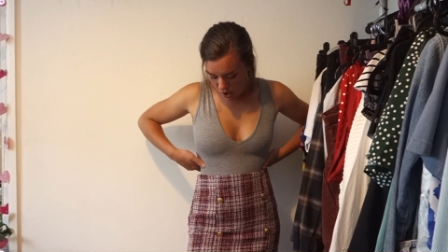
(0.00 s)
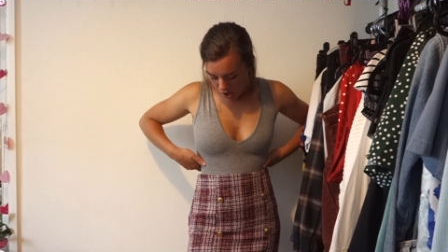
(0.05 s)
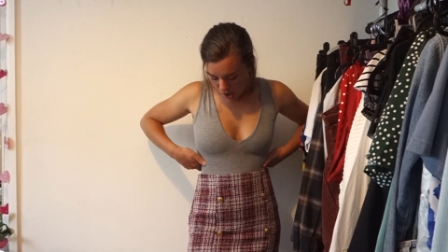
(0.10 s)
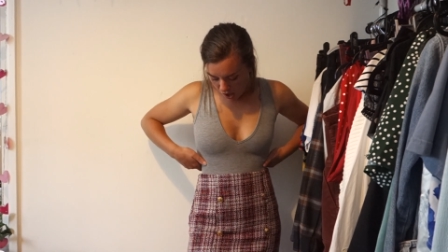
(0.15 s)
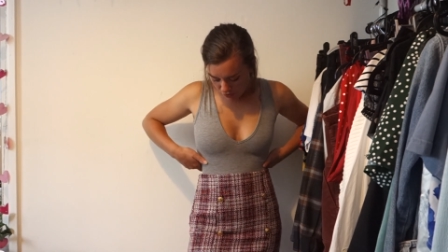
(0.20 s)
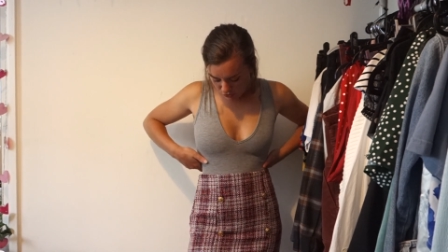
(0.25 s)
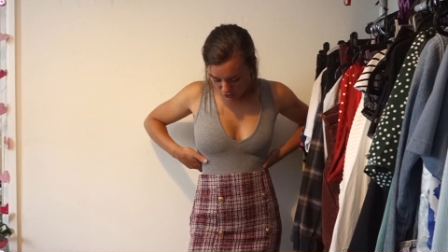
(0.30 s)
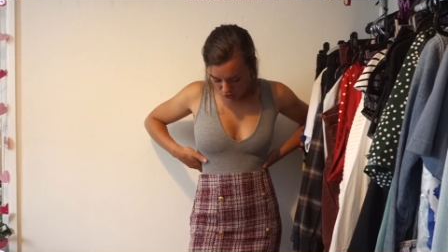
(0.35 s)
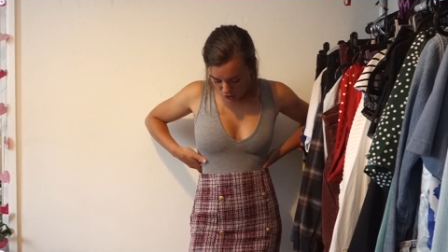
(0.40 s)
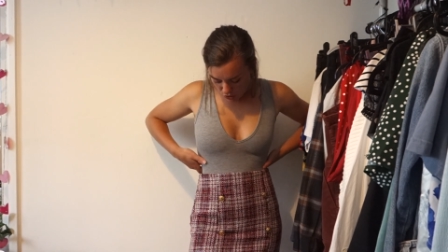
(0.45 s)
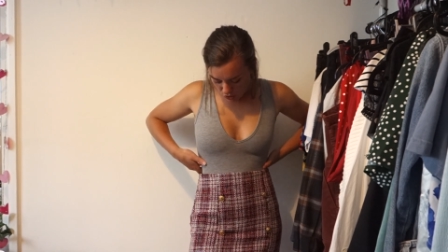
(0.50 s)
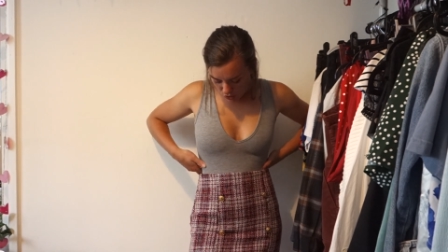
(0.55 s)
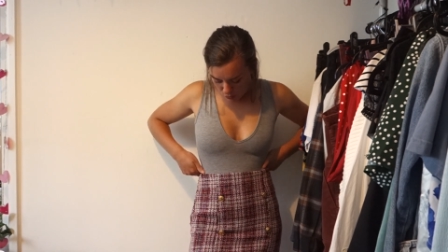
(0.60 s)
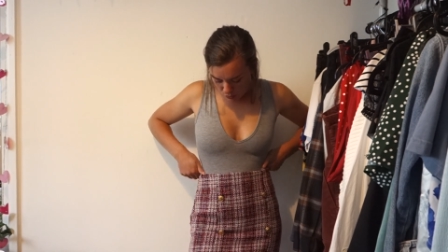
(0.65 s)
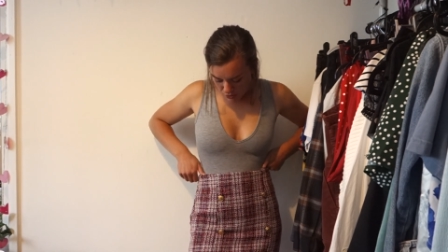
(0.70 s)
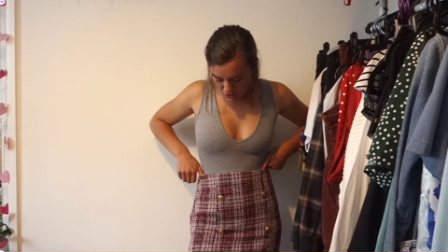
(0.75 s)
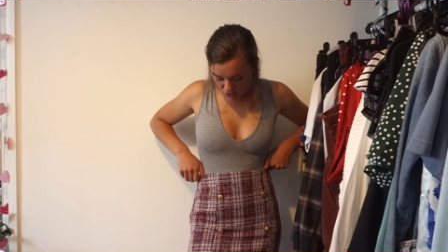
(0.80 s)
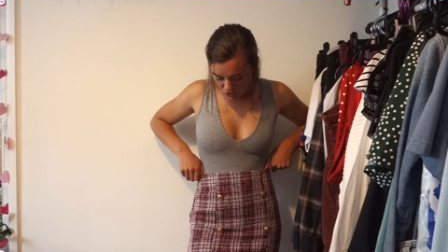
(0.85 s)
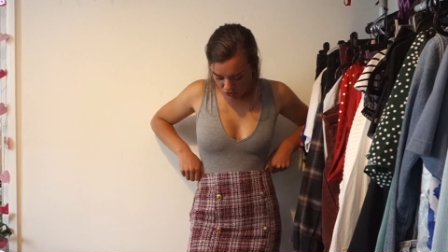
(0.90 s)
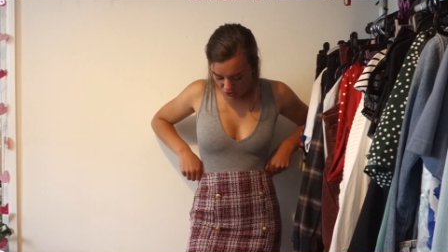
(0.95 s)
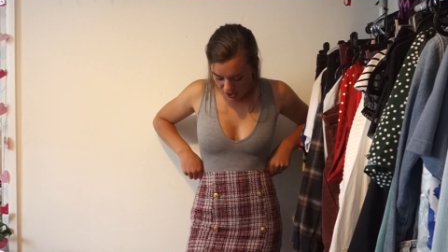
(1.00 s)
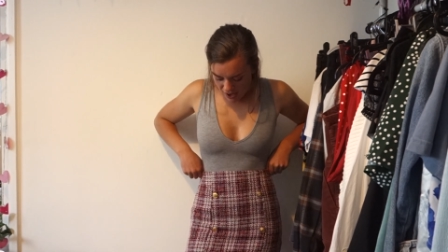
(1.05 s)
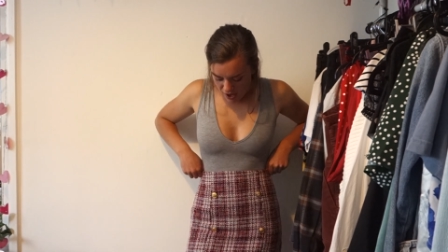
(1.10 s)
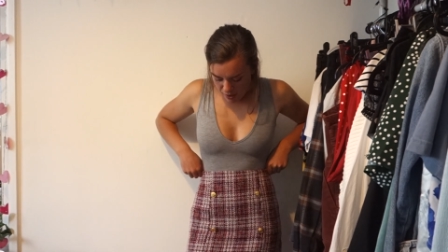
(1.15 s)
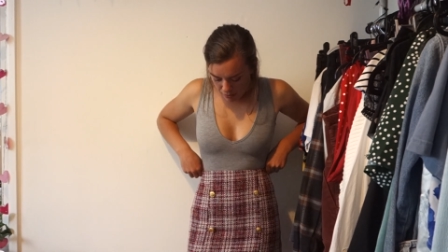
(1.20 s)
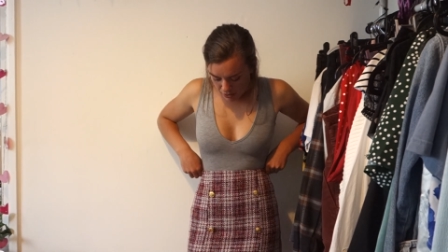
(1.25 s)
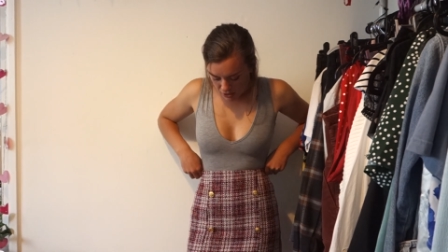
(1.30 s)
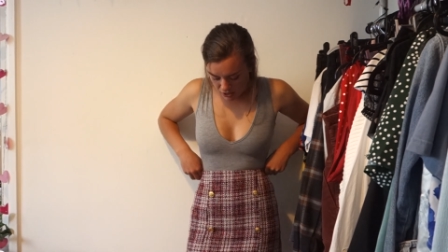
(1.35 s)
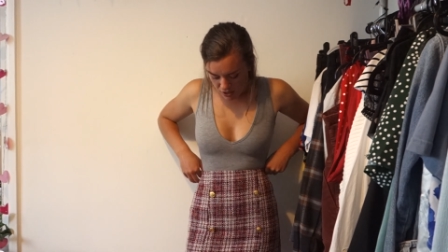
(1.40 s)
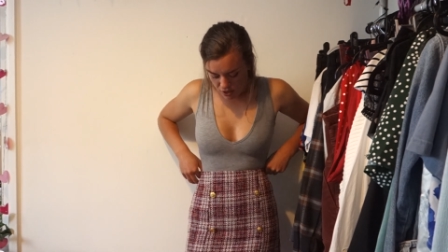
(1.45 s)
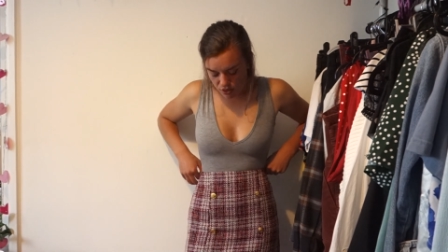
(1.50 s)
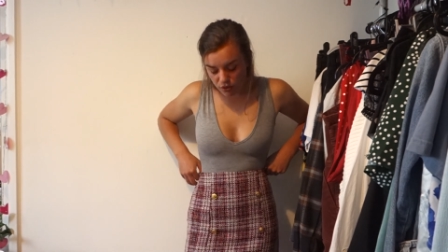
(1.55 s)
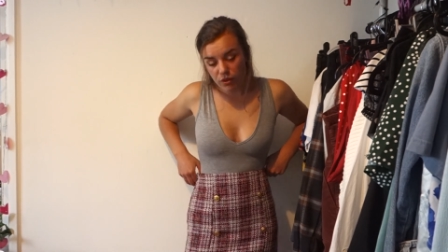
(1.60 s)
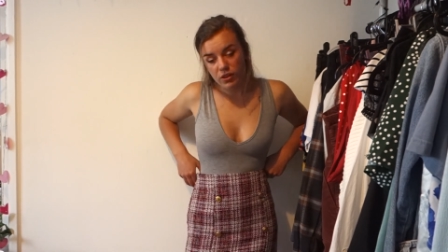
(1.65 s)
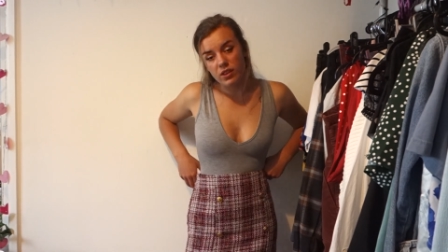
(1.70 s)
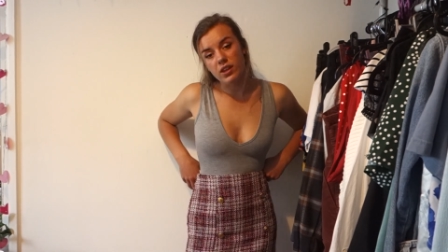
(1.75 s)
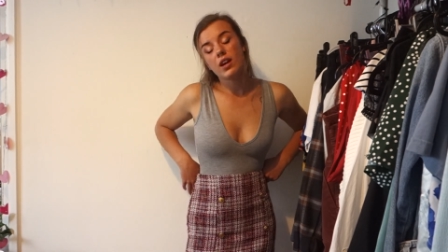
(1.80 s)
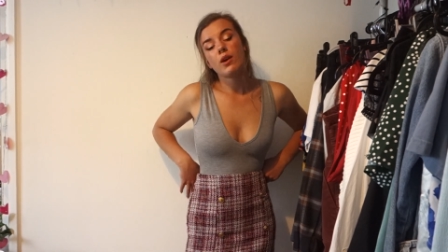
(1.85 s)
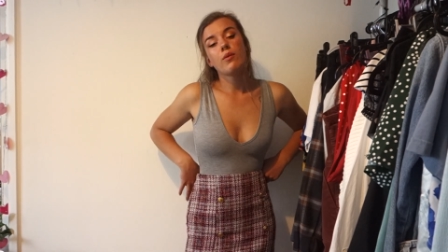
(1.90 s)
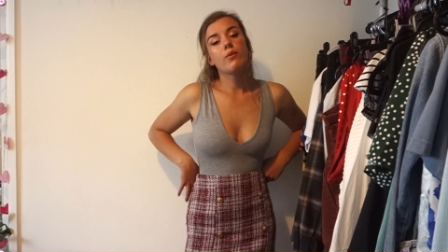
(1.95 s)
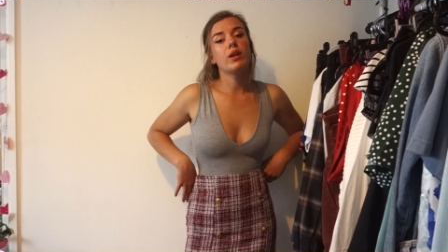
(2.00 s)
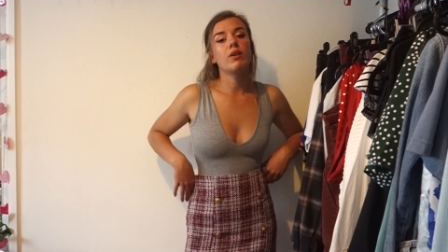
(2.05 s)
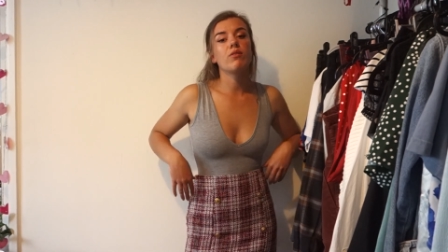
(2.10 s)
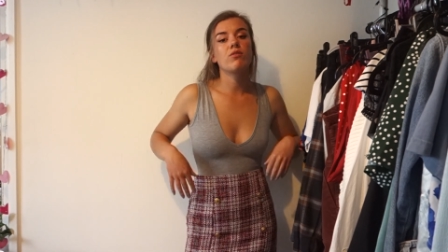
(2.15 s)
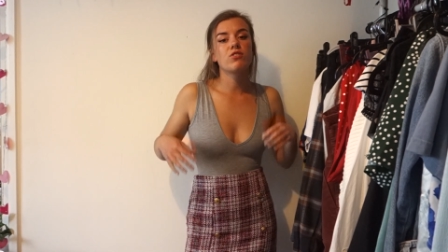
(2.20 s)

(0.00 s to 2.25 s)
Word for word: I've gone with grey because I thought that it went